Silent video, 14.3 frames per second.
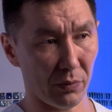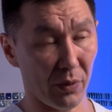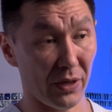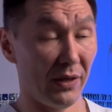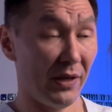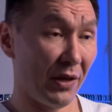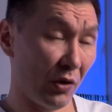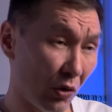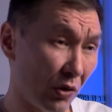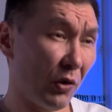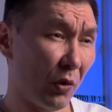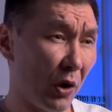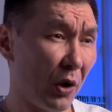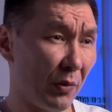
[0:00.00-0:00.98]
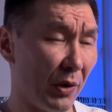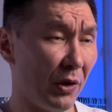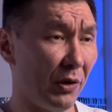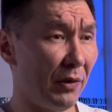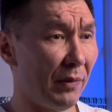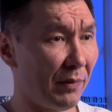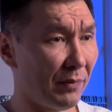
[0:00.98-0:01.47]
months is also an
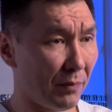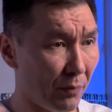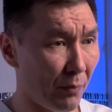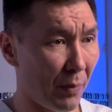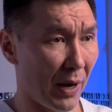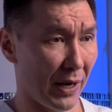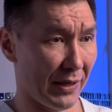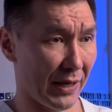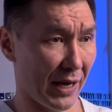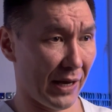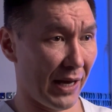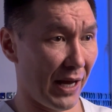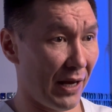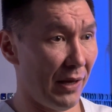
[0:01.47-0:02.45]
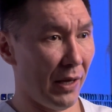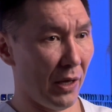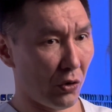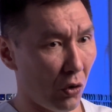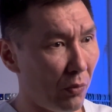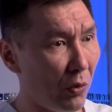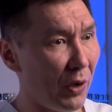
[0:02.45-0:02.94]
option. But I say again,
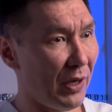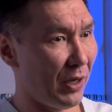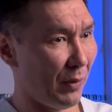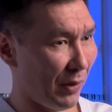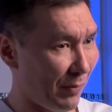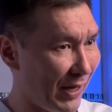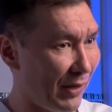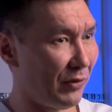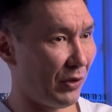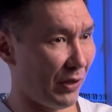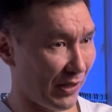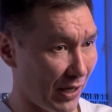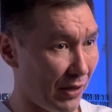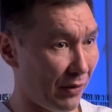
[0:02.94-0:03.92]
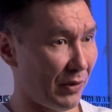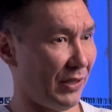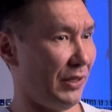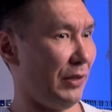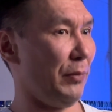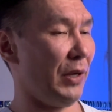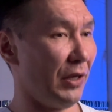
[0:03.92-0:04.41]
to avoid coming back for a second
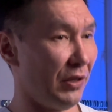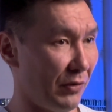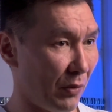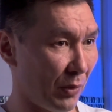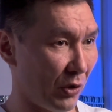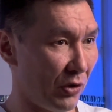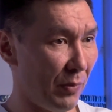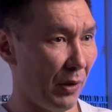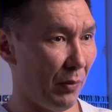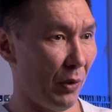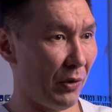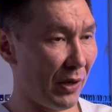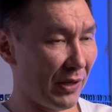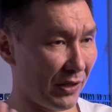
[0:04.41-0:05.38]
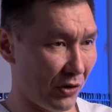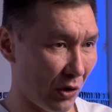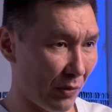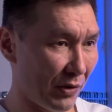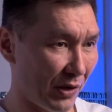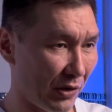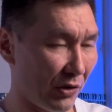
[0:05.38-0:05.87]
visit, because for most people this is
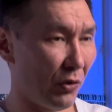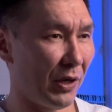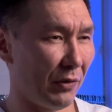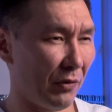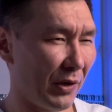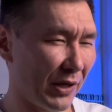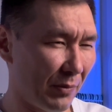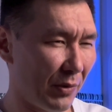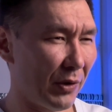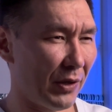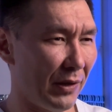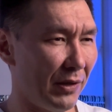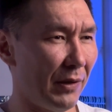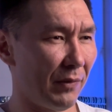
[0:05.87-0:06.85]
often a stressful experience.